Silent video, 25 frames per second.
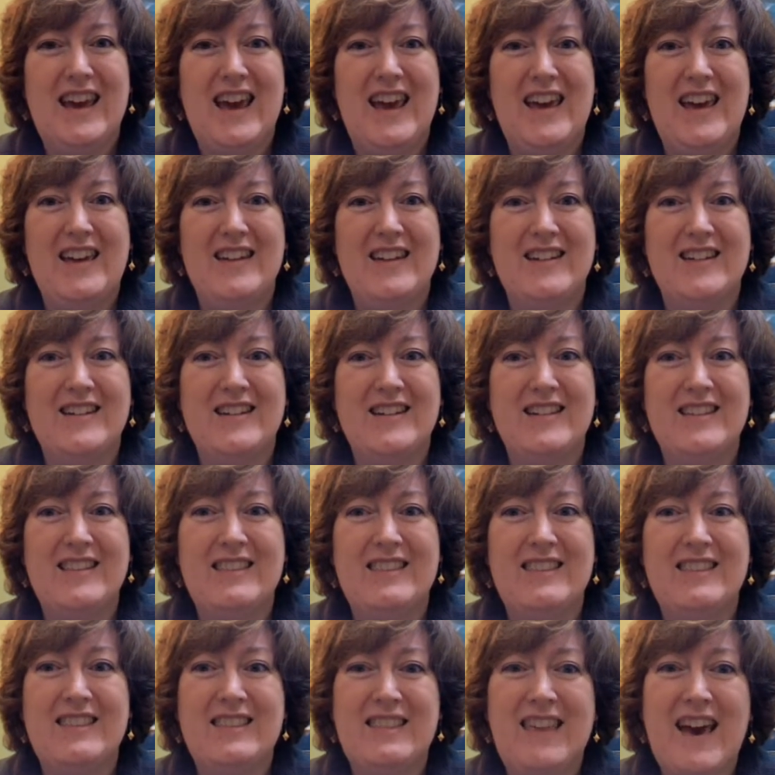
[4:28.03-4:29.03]
And
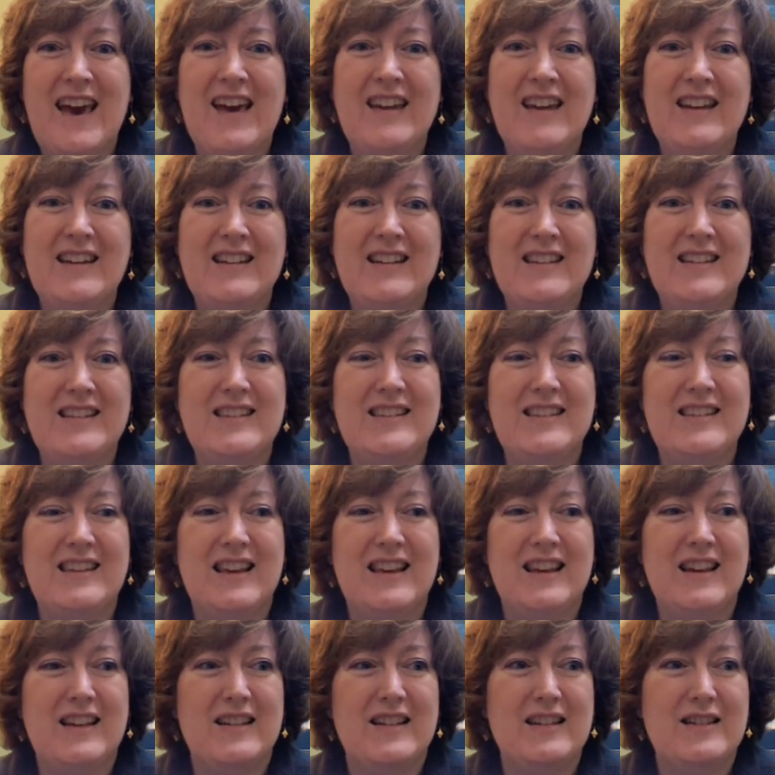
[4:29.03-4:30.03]
that is
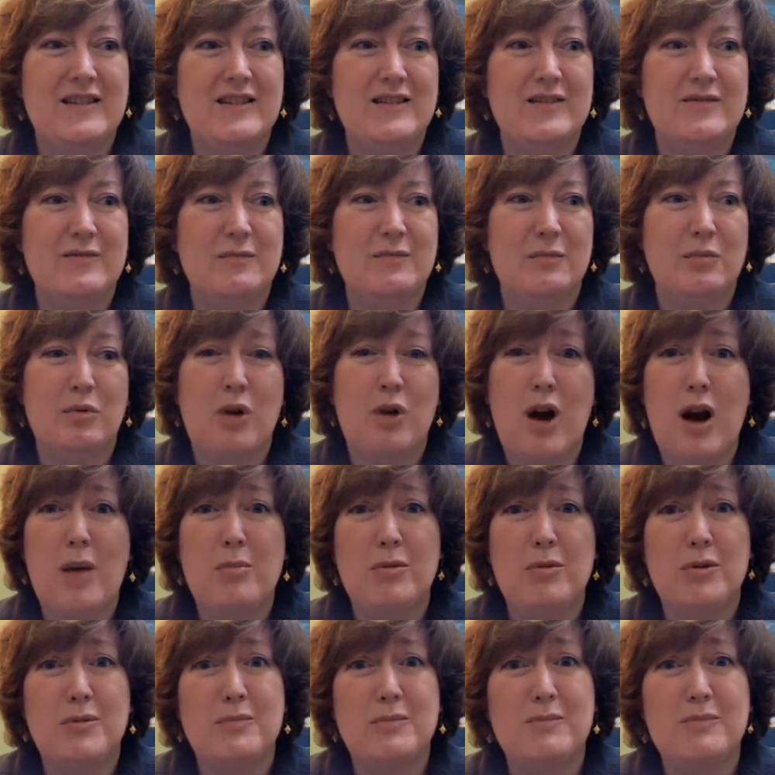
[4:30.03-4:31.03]
a
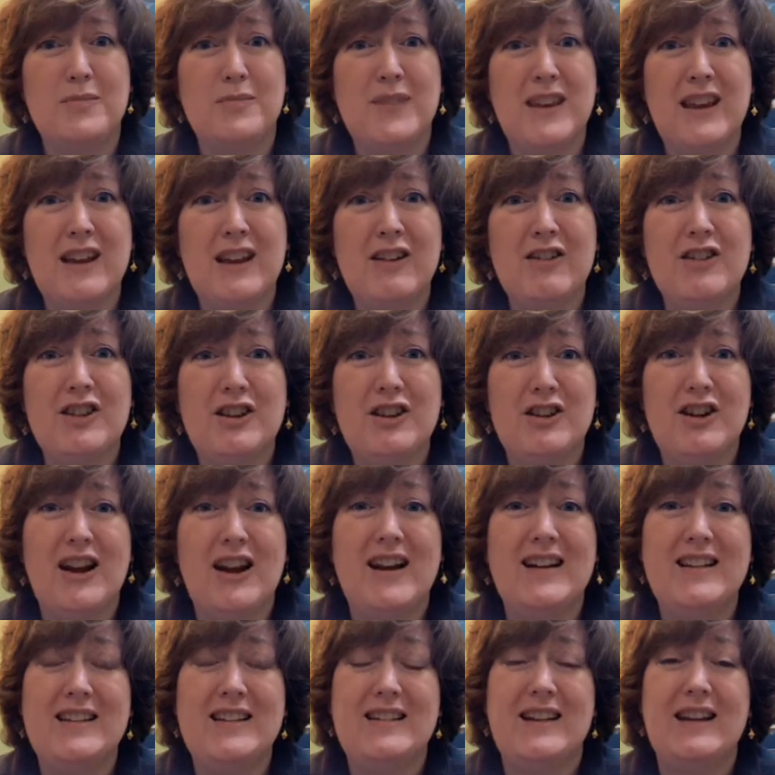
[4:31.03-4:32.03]
problem here in the
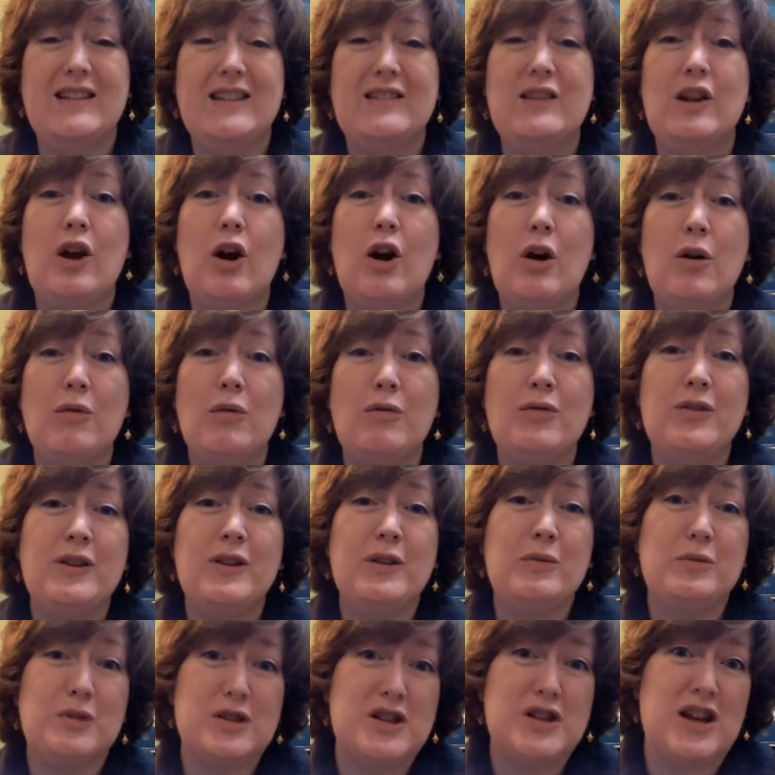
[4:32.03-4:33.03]
United States that
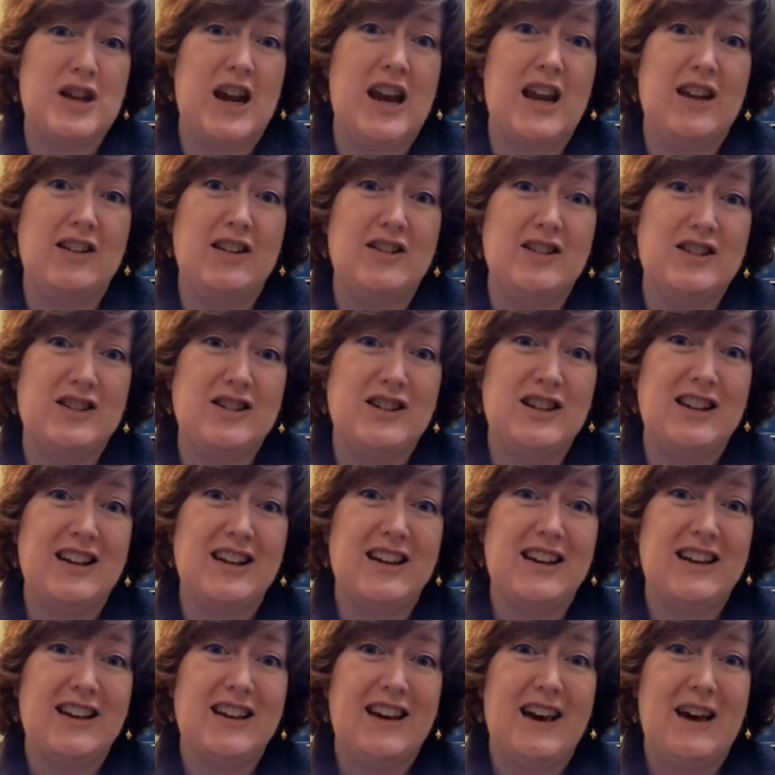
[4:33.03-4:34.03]
hopefully will change
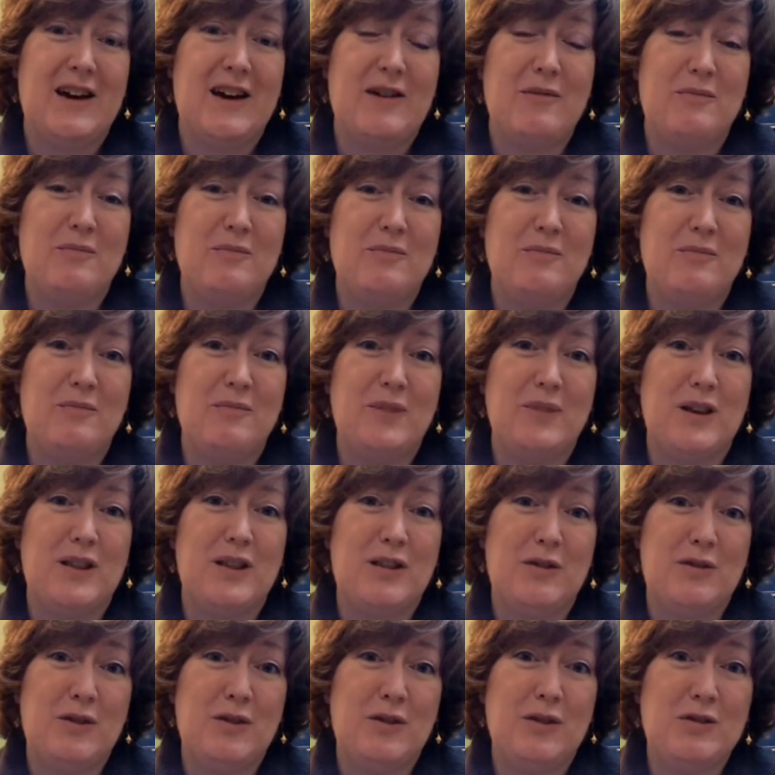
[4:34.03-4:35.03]
um, in
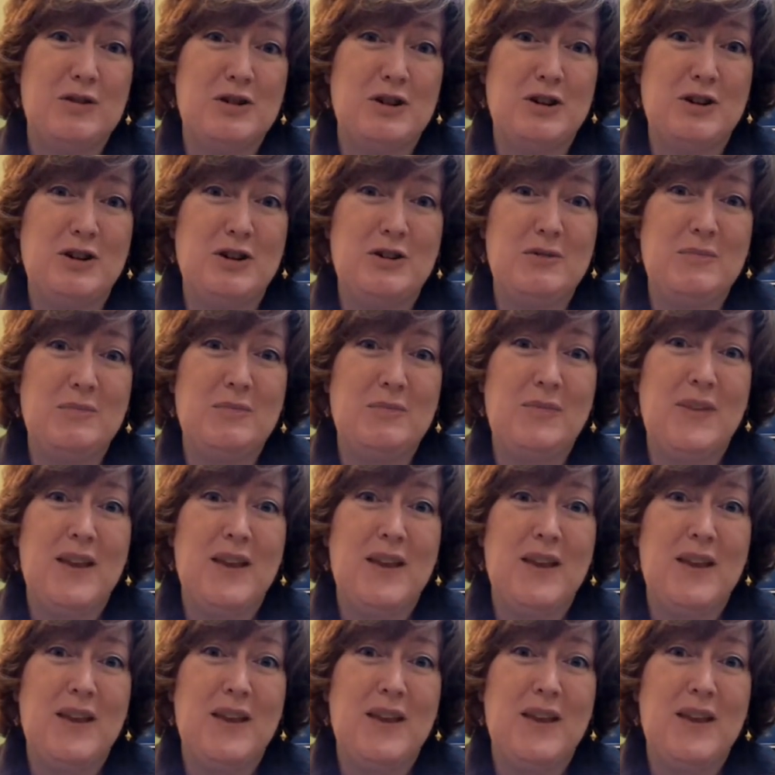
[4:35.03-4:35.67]
the future.